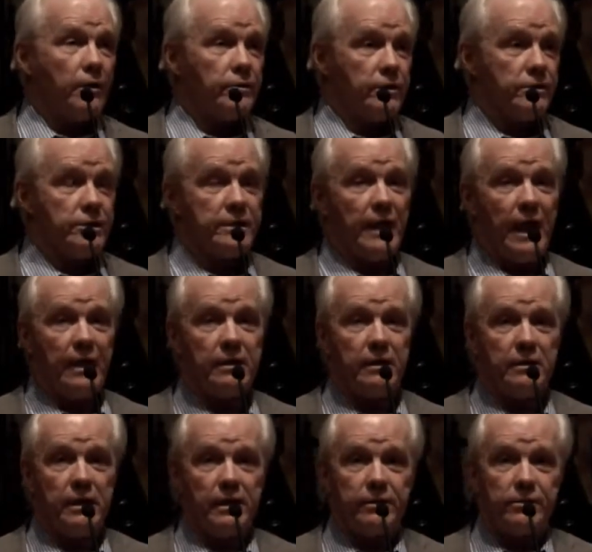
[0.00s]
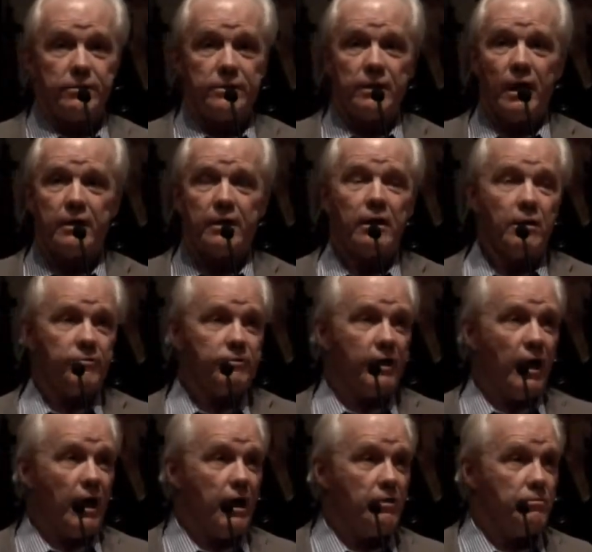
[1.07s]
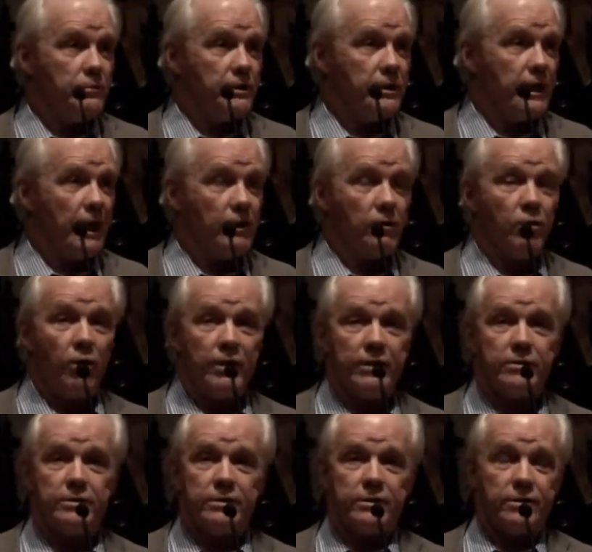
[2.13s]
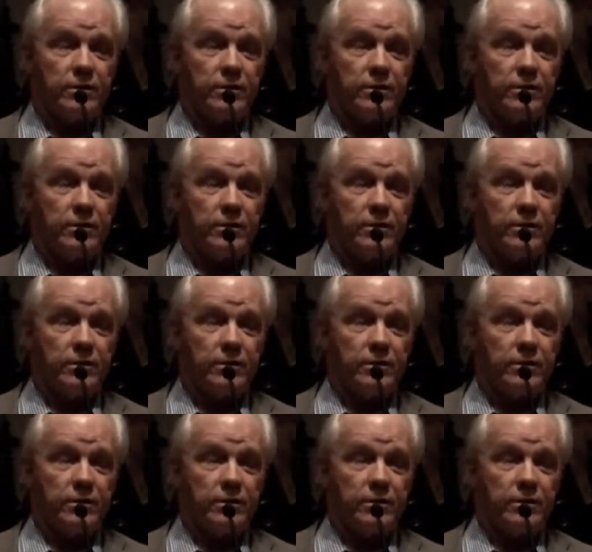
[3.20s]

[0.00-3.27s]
understanding that there's not enough time to get lawyers,